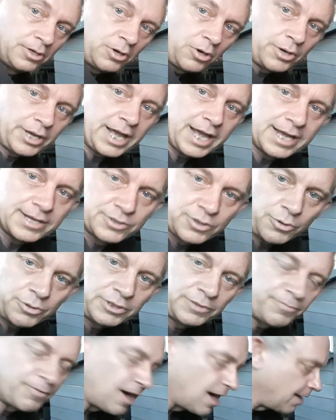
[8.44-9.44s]
Okay, so
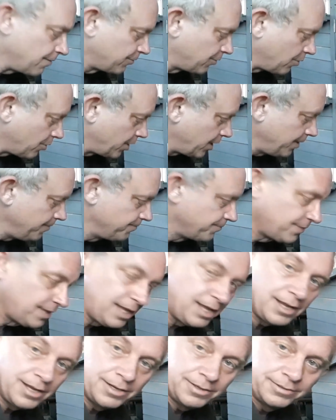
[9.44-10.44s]
it's five thirty
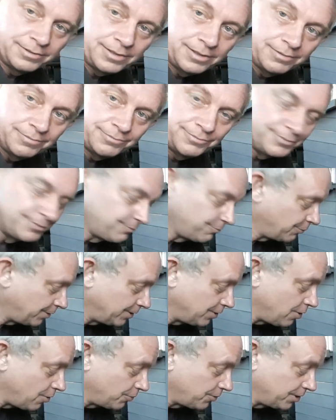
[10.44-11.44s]
and we
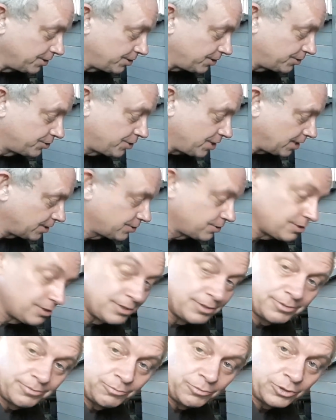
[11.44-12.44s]
know that the chicks
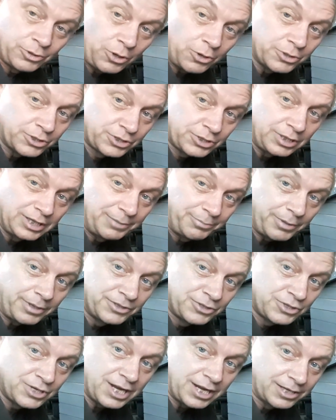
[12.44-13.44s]
will go to sleep
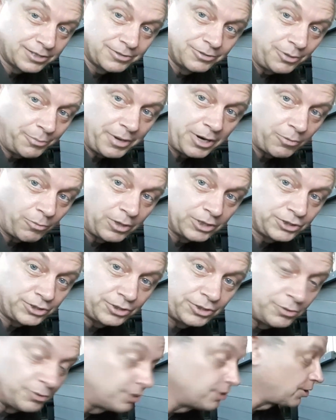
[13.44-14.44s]
at six. No matter what you're
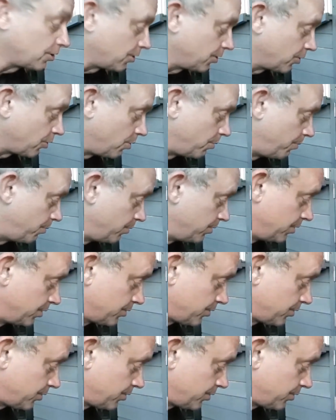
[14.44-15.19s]
doing, they're gonna go to